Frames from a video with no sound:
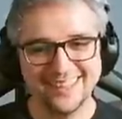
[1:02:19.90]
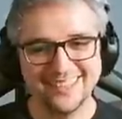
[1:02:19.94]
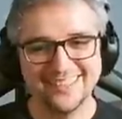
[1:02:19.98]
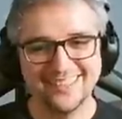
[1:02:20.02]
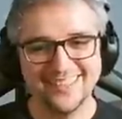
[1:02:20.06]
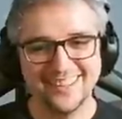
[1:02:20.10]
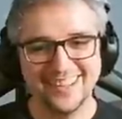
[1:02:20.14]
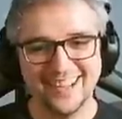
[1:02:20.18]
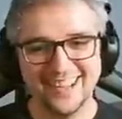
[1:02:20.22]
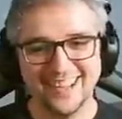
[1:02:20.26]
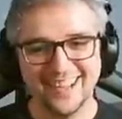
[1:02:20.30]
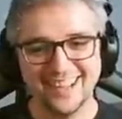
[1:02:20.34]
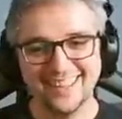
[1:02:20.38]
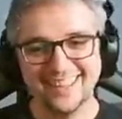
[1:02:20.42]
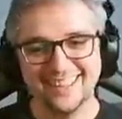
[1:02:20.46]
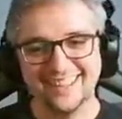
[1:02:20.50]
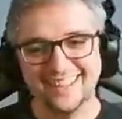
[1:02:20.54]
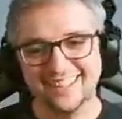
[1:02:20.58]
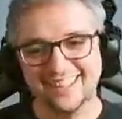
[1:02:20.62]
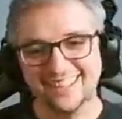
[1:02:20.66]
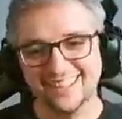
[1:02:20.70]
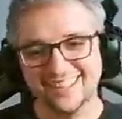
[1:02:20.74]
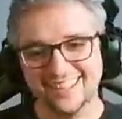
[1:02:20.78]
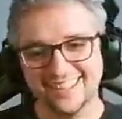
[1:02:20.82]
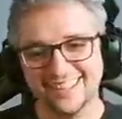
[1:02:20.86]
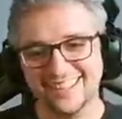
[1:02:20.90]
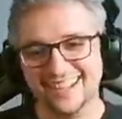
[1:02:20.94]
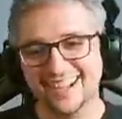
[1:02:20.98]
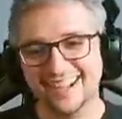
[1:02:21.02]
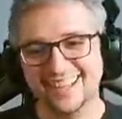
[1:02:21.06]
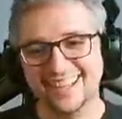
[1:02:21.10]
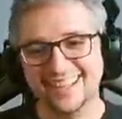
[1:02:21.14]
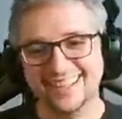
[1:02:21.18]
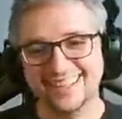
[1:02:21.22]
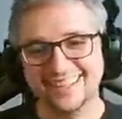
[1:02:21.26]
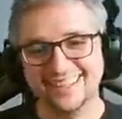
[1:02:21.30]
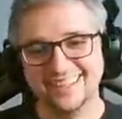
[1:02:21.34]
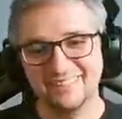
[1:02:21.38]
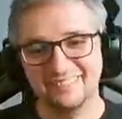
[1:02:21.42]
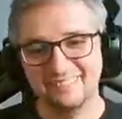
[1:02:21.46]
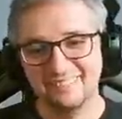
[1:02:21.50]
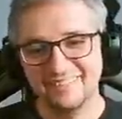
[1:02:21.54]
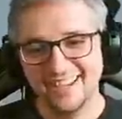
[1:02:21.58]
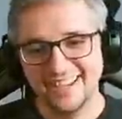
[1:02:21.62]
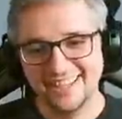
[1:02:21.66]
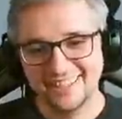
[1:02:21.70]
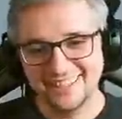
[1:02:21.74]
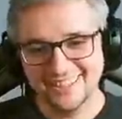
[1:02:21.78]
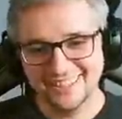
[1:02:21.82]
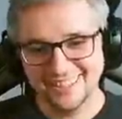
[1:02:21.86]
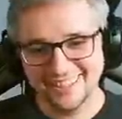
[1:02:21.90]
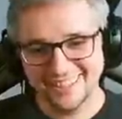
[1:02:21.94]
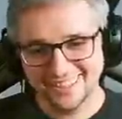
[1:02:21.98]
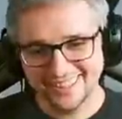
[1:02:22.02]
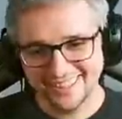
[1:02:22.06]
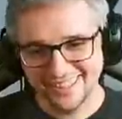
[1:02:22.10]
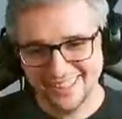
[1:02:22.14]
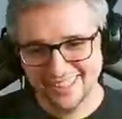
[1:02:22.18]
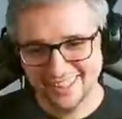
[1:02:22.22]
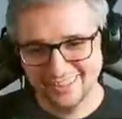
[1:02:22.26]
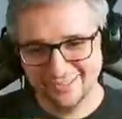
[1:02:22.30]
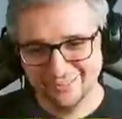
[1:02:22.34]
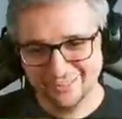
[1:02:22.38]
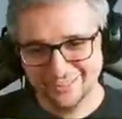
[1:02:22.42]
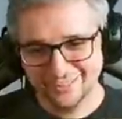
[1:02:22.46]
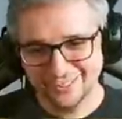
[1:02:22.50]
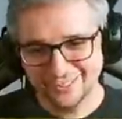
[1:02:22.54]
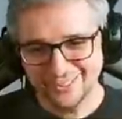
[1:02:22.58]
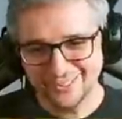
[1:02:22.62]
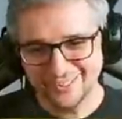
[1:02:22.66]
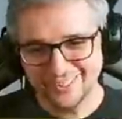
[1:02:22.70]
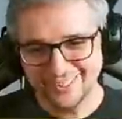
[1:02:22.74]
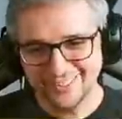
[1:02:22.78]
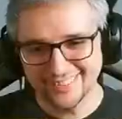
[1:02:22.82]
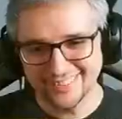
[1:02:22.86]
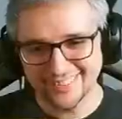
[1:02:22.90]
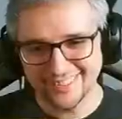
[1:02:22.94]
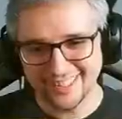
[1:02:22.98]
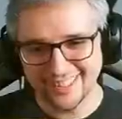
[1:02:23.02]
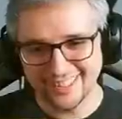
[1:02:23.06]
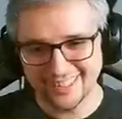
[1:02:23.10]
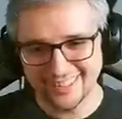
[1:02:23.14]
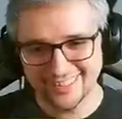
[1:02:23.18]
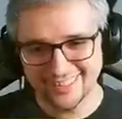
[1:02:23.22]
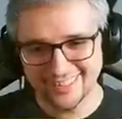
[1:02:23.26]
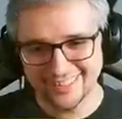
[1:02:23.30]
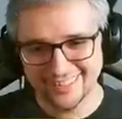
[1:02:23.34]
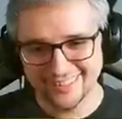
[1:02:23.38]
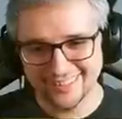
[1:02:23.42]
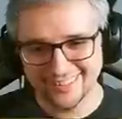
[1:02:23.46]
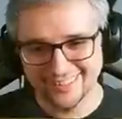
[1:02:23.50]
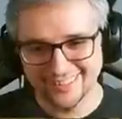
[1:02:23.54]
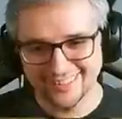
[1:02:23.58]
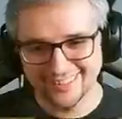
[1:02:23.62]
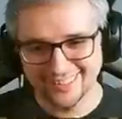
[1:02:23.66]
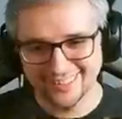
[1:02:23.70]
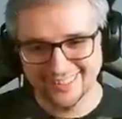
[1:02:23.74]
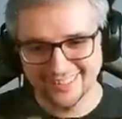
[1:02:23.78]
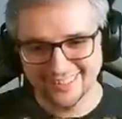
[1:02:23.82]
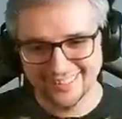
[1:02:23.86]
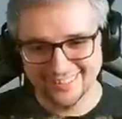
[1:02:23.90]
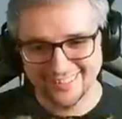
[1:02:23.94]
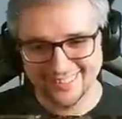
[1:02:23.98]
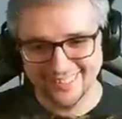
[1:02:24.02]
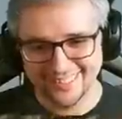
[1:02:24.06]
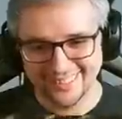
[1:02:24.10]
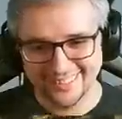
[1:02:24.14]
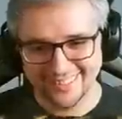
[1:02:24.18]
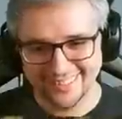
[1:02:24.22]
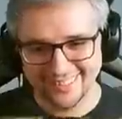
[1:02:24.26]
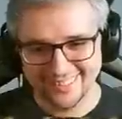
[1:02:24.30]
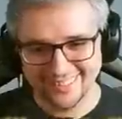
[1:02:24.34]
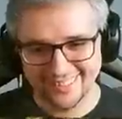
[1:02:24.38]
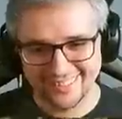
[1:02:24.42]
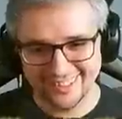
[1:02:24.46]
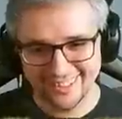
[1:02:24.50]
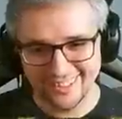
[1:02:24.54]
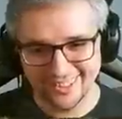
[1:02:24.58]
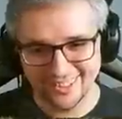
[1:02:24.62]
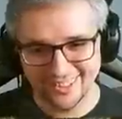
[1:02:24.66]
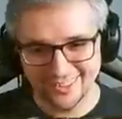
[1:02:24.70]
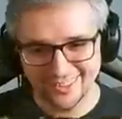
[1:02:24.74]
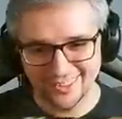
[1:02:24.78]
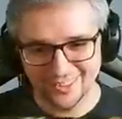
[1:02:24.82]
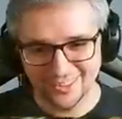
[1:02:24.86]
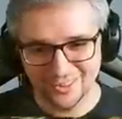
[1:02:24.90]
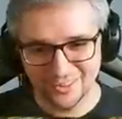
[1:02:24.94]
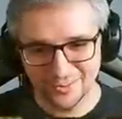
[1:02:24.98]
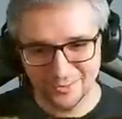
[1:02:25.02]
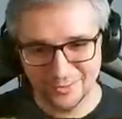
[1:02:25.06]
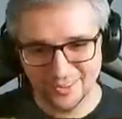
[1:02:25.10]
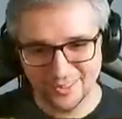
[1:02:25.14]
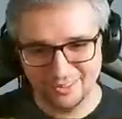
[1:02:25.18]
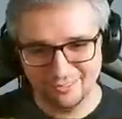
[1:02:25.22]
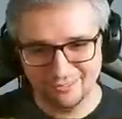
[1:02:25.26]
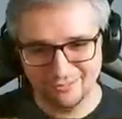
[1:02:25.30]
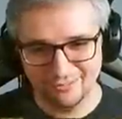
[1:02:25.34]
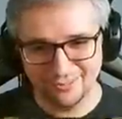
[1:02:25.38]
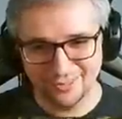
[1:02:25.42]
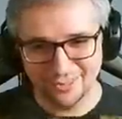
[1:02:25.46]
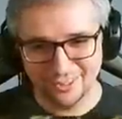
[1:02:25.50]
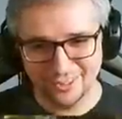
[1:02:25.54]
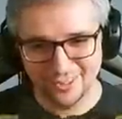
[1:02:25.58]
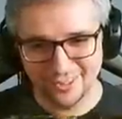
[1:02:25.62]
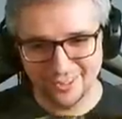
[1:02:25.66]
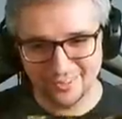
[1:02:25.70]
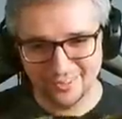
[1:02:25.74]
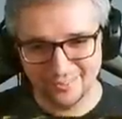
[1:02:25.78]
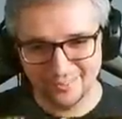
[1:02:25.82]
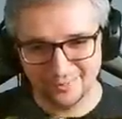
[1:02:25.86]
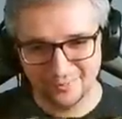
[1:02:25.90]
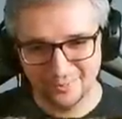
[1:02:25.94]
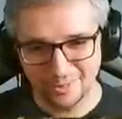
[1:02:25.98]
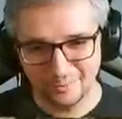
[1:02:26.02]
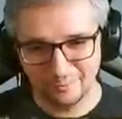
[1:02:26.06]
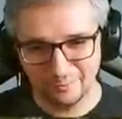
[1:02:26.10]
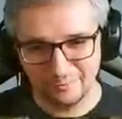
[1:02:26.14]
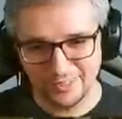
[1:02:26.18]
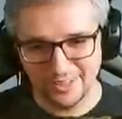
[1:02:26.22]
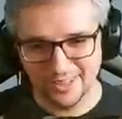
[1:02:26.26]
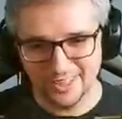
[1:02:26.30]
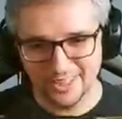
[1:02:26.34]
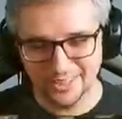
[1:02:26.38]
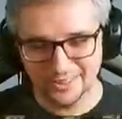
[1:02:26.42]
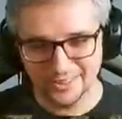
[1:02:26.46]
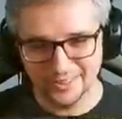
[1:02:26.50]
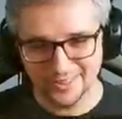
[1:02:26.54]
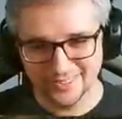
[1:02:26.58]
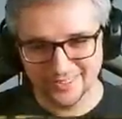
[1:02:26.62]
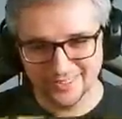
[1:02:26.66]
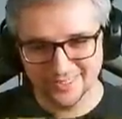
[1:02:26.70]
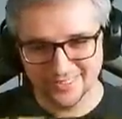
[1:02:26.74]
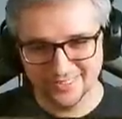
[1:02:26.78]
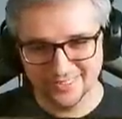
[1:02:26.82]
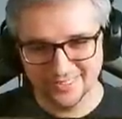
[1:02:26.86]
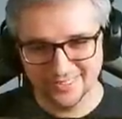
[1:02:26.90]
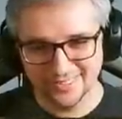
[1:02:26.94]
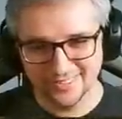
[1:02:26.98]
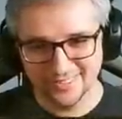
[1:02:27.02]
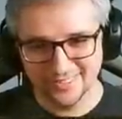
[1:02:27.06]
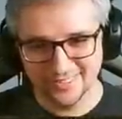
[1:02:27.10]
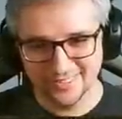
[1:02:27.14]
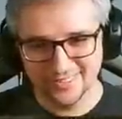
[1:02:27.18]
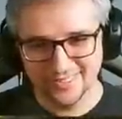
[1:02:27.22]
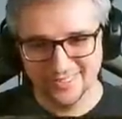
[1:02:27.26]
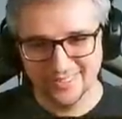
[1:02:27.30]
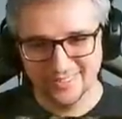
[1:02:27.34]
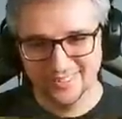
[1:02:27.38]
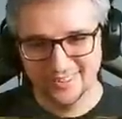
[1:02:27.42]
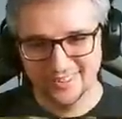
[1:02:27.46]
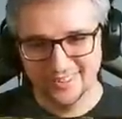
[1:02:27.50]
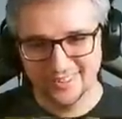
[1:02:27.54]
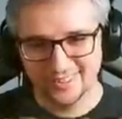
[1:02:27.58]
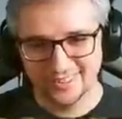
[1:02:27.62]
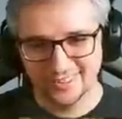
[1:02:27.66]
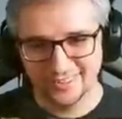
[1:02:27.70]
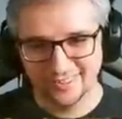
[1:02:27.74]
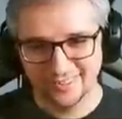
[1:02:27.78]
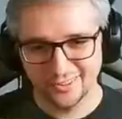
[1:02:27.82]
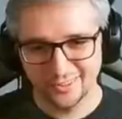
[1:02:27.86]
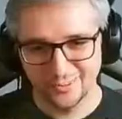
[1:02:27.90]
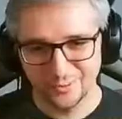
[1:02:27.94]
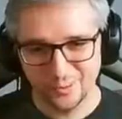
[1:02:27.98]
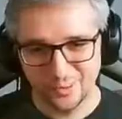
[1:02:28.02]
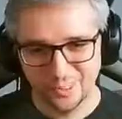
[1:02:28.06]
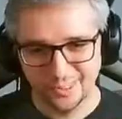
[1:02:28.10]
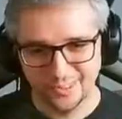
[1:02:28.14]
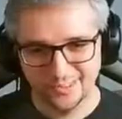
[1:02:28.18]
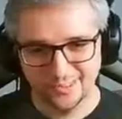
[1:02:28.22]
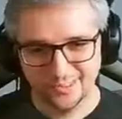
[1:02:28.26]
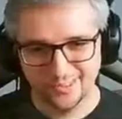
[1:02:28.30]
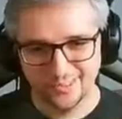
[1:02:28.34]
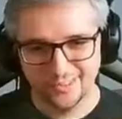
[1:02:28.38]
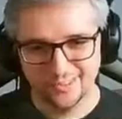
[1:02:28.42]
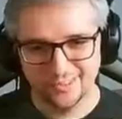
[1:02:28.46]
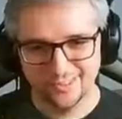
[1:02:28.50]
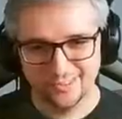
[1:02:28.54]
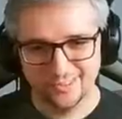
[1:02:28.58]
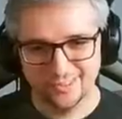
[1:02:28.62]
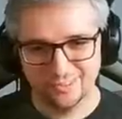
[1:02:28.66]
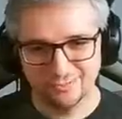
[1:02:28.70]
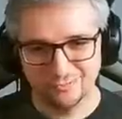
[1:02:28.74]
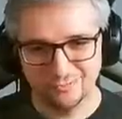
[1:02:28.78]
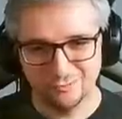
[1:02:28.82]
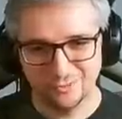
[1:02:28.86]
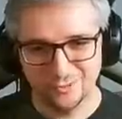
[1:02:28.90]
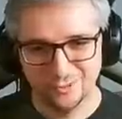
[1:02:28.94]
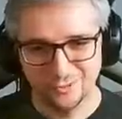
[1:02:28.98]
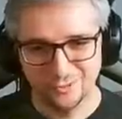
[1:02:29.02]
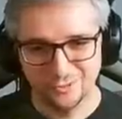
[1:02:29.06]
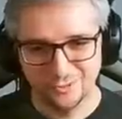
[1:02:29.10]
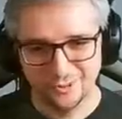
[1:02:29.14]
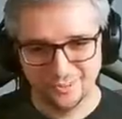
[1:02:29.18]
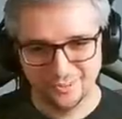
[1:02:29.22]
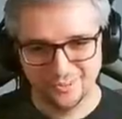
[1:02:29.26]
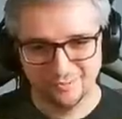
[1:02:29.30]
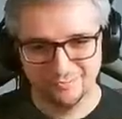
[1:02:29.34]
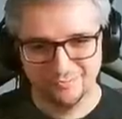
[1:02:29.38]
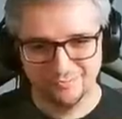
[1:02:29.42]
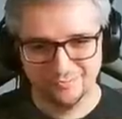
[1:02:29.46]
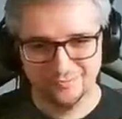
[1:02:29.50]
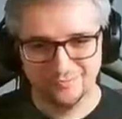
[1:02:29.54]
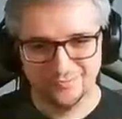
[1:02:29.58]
Dude, I like I can imagine the dev who decided on this like how do we fuck with players? You know what? The floor